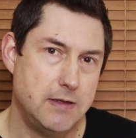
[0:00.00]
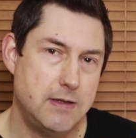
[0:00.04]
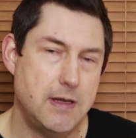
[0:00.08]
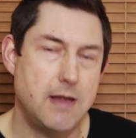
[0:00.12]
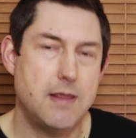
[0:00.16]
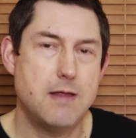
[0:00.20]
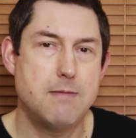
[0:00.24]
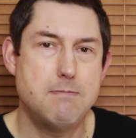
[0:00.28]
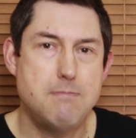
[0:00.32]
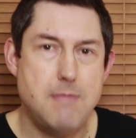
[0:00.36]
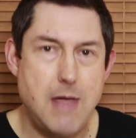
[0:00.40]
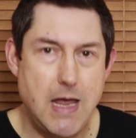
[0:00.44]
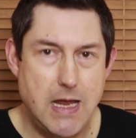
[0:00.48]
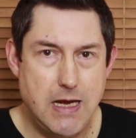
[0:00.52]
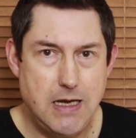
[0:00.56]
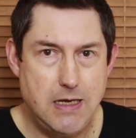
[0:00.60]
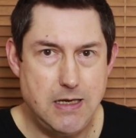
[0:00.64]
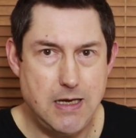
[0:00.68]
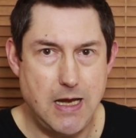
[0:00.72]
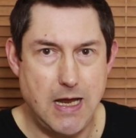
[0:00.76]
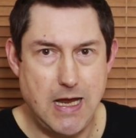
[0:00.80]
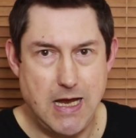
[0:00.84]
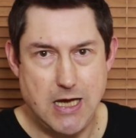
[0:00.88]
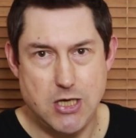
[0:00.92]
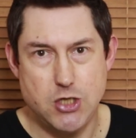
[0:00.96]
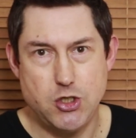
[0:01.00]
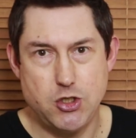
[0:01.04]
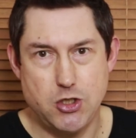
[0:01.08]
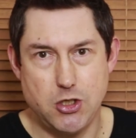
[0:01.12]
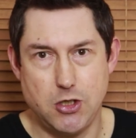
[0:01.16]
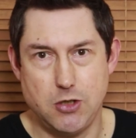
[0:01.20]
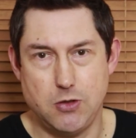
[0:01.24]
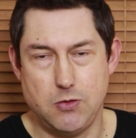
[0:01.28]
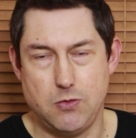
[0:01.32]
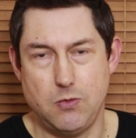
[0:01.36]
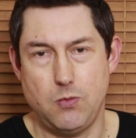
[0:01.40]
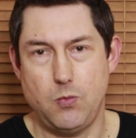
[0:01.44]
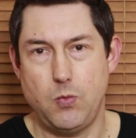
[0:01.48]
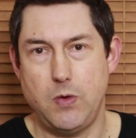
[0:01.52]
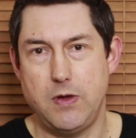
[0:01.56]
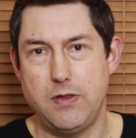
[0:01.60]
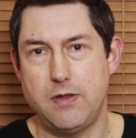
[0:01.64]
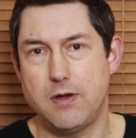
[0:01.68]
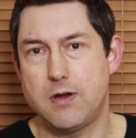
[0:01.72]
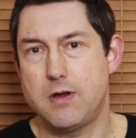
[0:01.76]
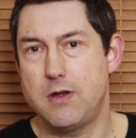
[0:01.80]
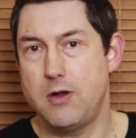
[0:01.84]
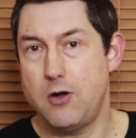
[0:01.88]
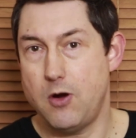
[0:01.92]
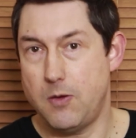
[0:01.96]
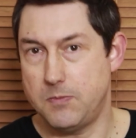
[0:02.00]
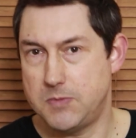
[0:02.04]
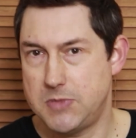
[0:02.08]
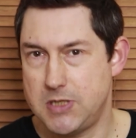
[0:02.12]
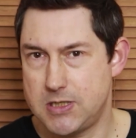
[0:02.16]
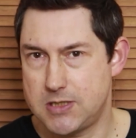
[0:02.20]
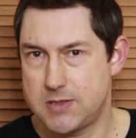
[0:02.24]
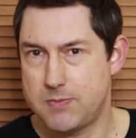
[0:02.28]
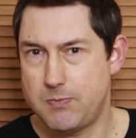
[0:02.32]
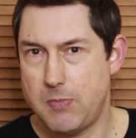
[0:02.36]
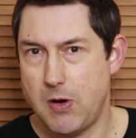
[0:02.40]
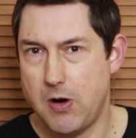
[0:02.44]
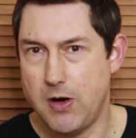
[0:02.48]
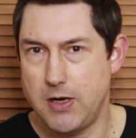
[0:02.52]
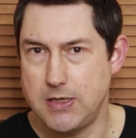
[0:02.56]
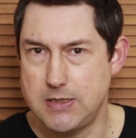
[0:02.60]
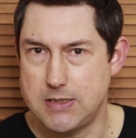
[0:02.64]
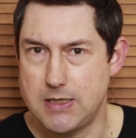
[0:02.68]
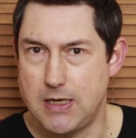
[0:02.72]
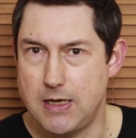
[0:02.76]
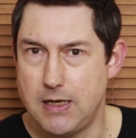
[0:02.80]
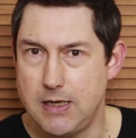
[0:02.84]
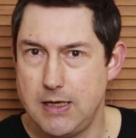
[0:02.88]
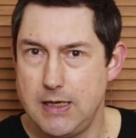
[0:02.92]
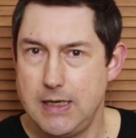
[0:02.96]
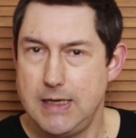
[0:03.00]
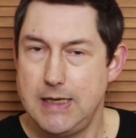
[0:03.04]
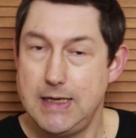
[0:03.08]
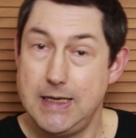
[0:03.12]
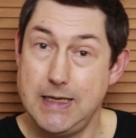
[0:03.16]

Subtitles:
Now, the main issue with a Kinetic Spider